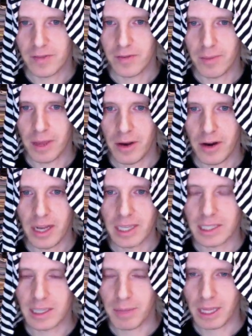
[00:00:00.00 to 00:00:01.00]
from internet is
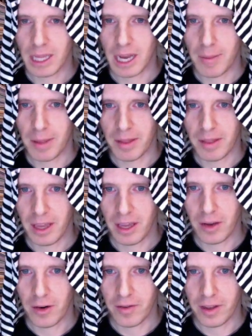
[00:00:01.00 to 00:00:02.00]
something that I've been thinking
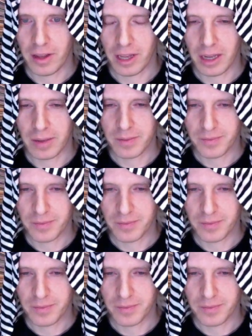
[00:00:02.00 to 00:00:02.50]
or feeling.